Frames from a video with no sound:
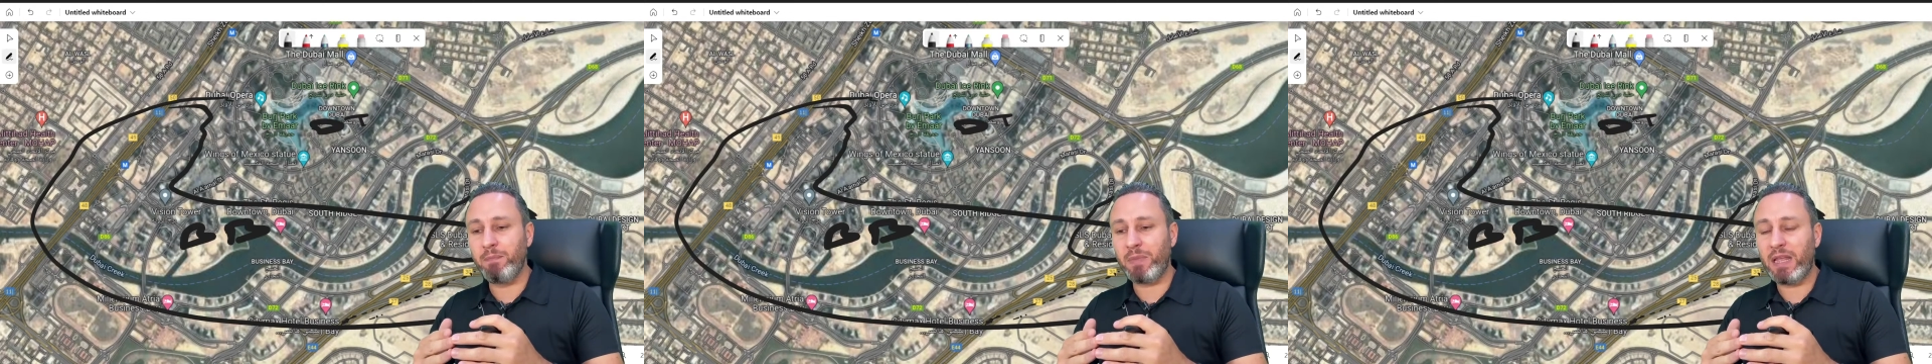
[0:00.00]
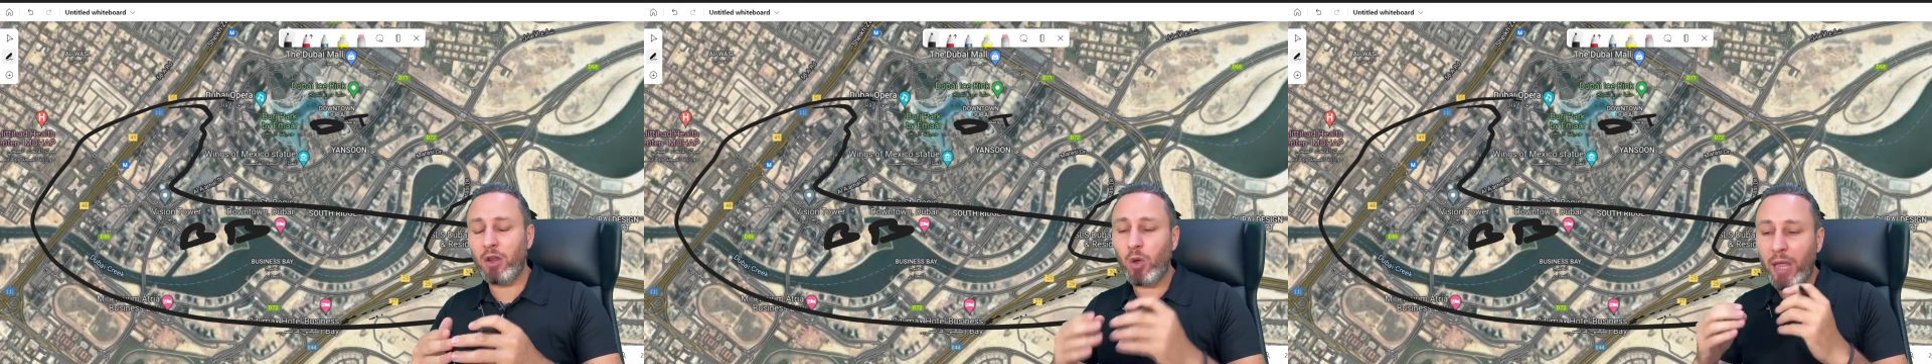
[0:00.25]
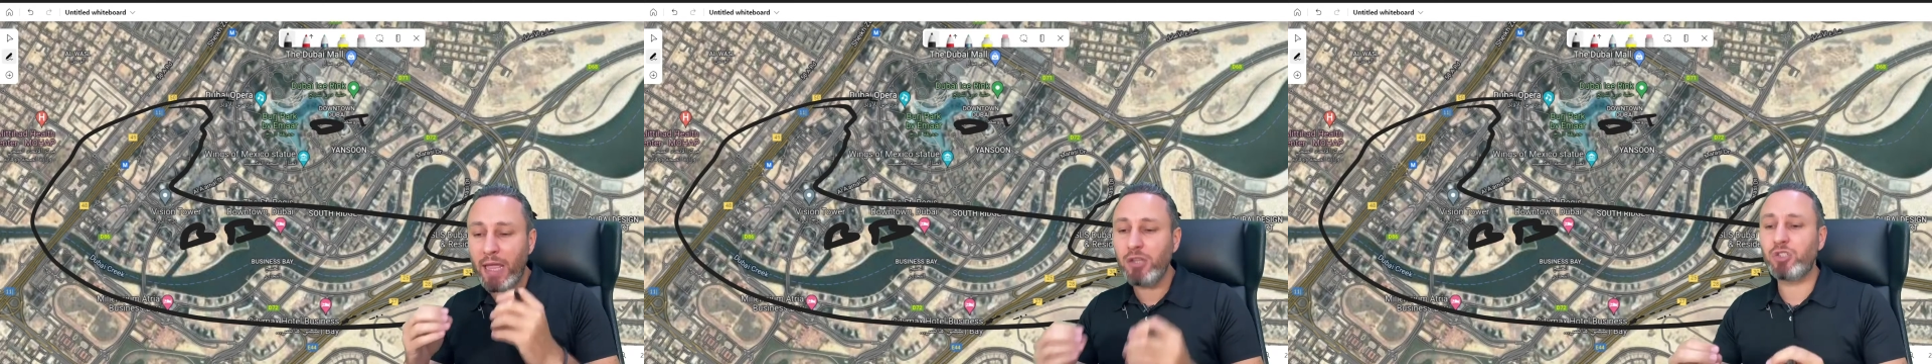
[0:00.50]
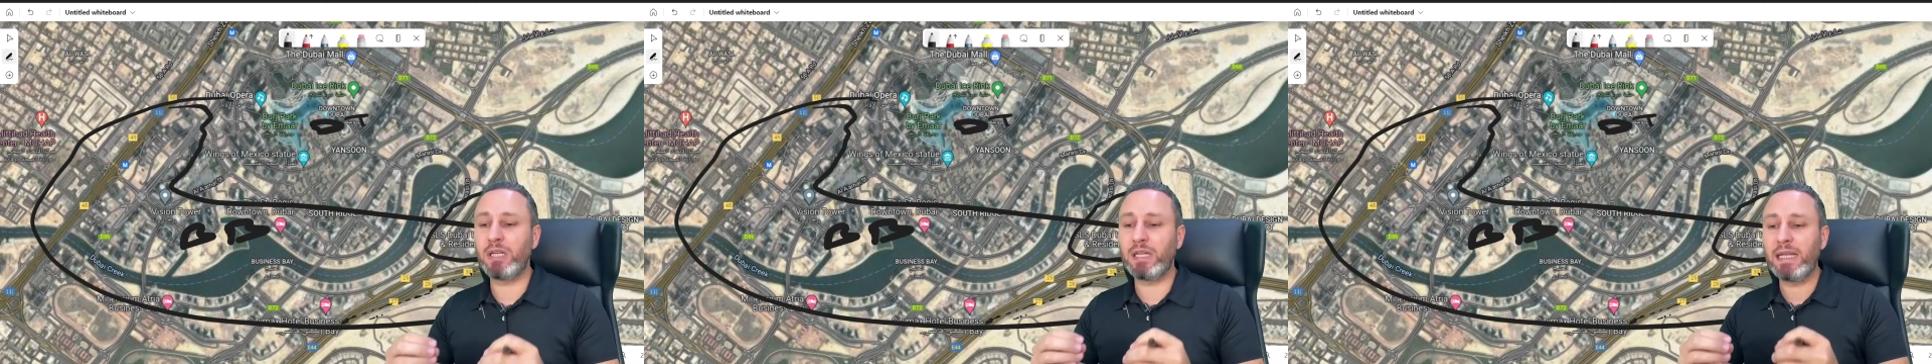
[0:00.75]

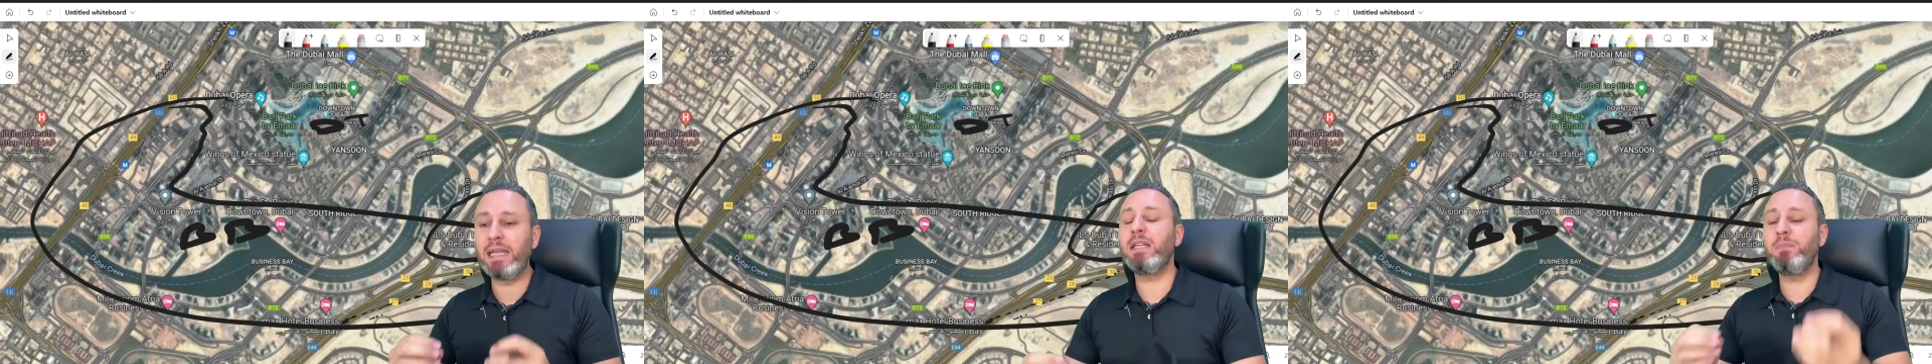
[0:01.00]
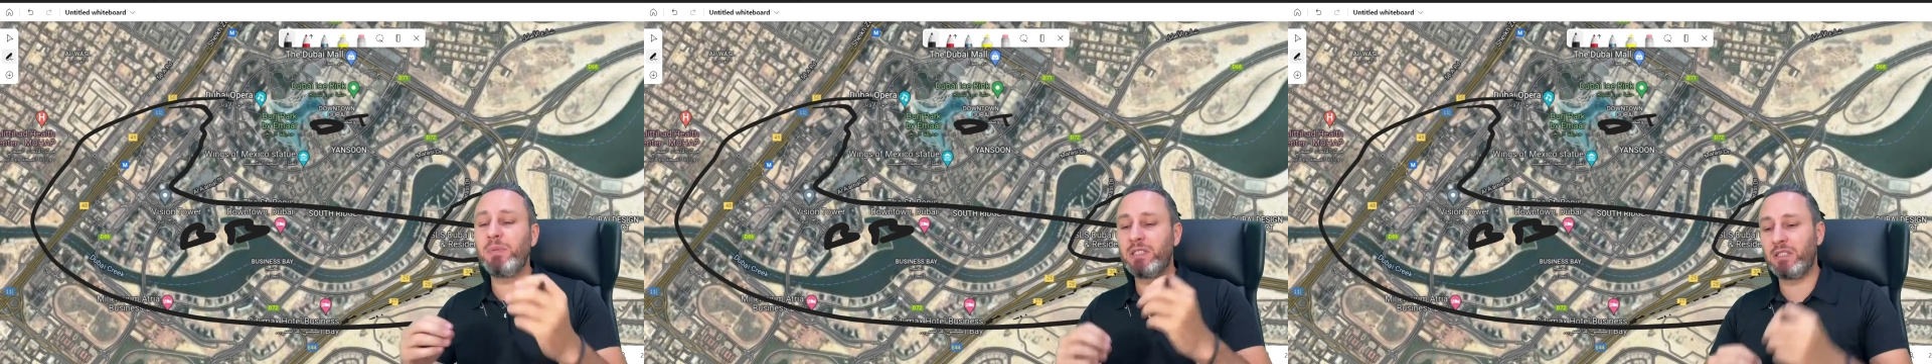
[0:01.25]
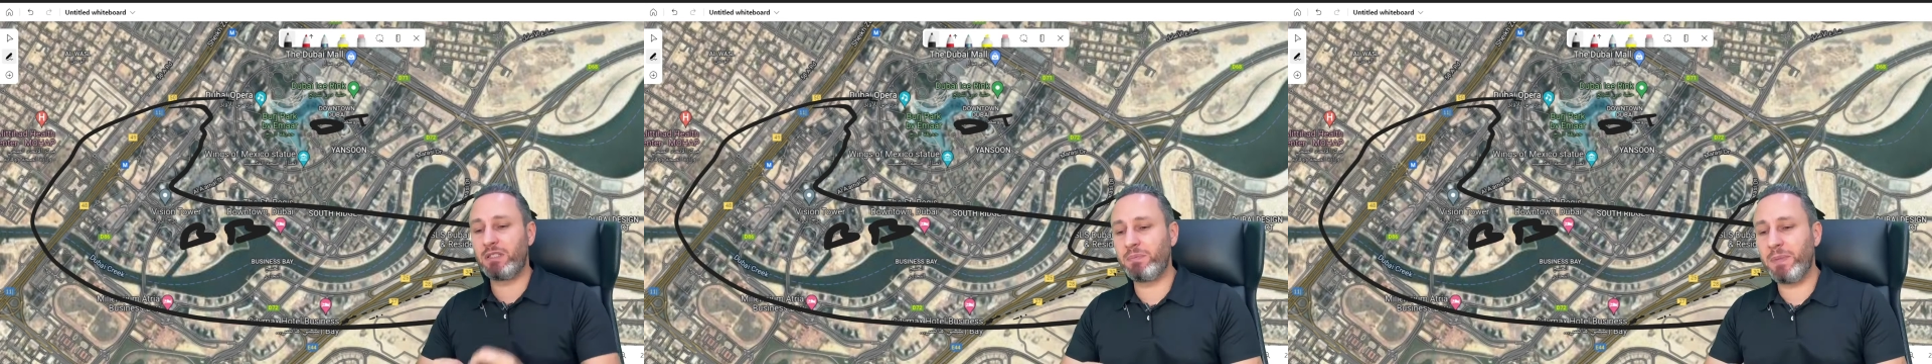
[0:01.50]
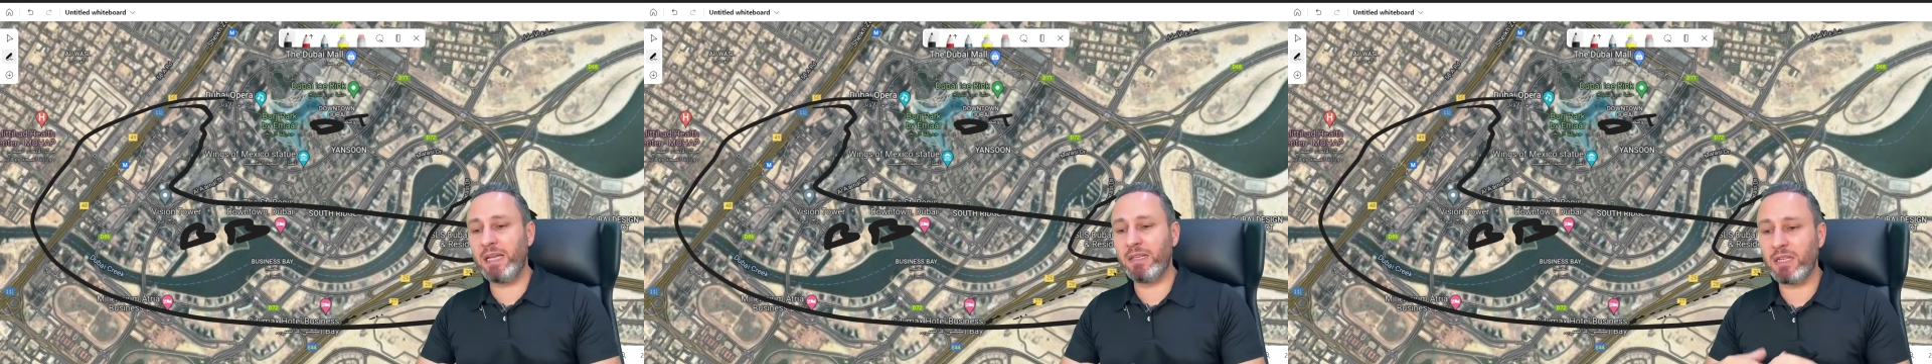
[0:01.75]
location in Business
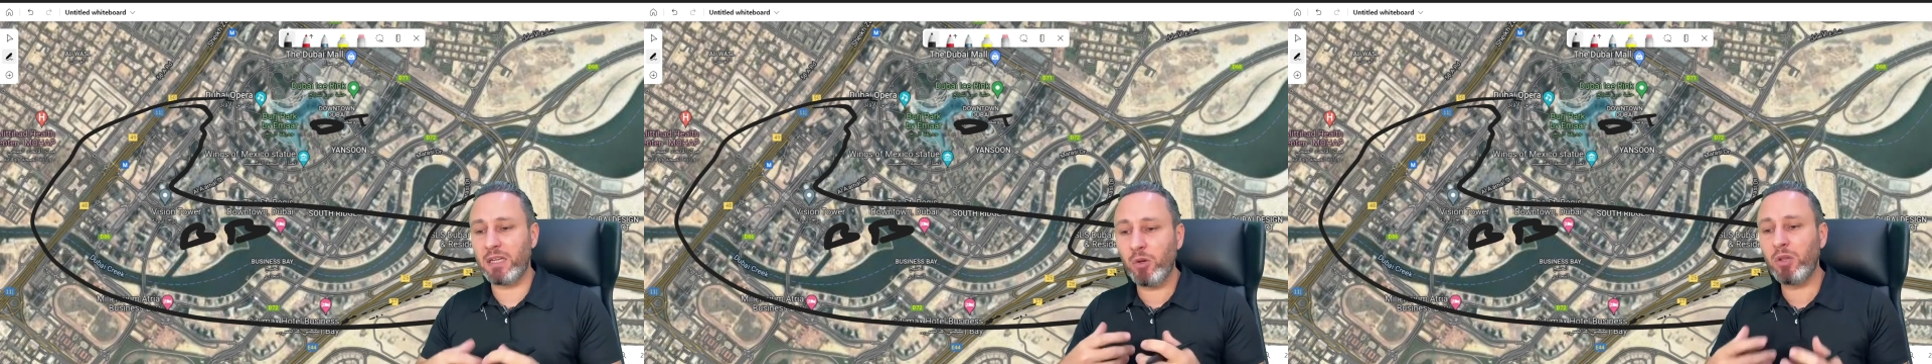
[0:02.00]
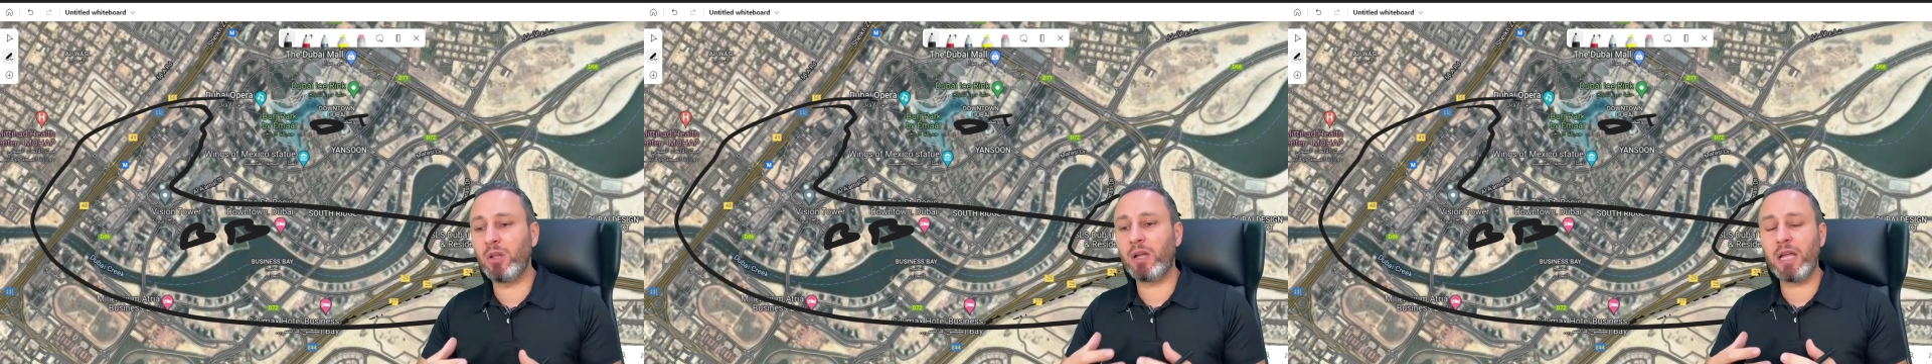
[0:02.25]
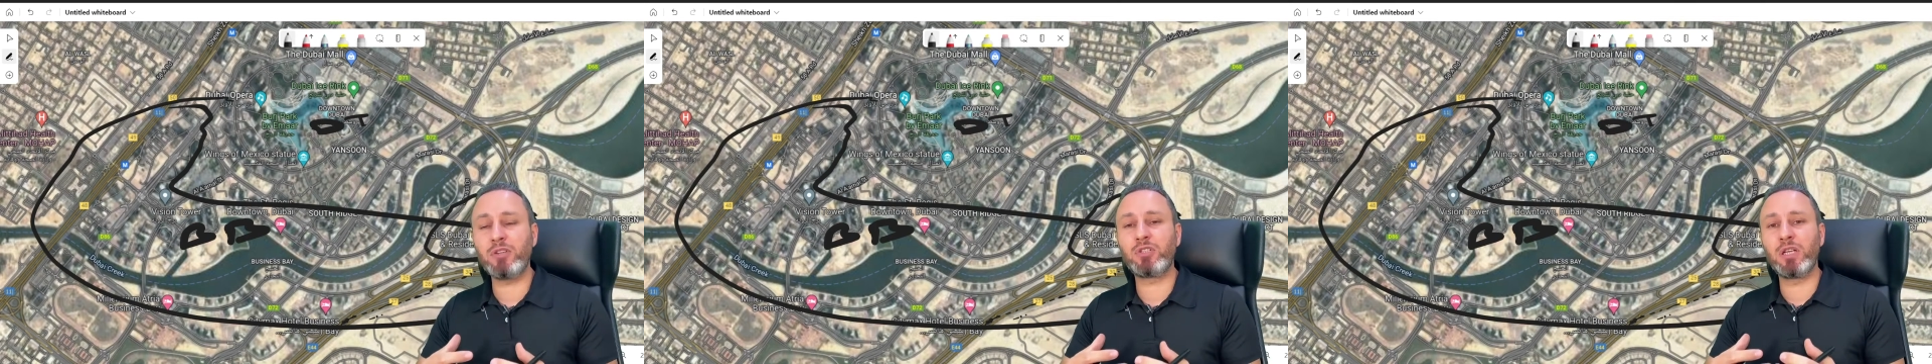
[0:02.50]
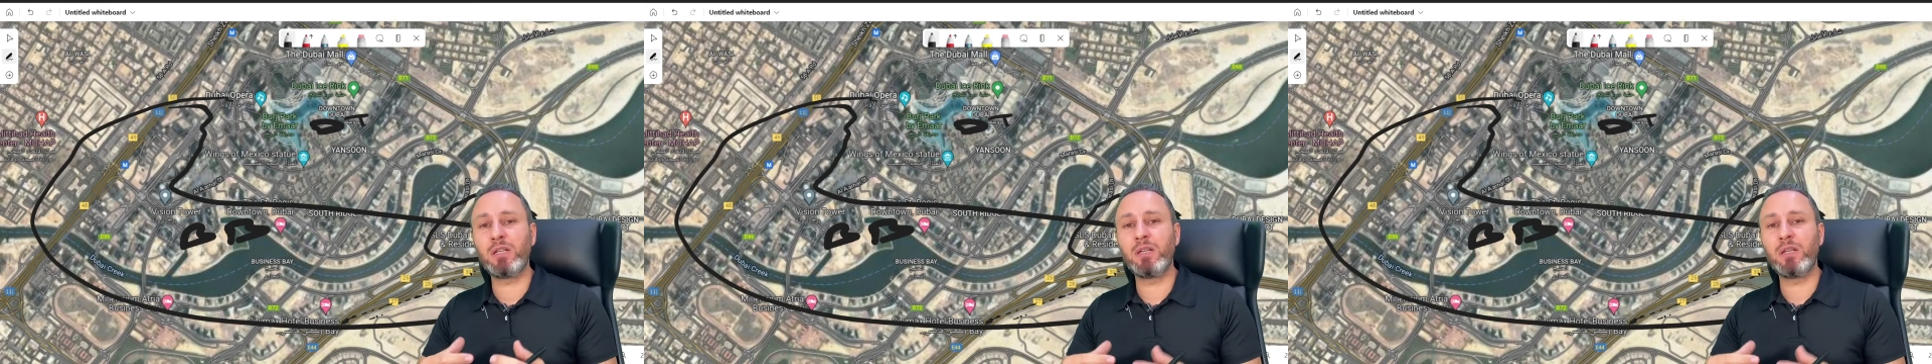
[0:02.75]
Bay is a good location.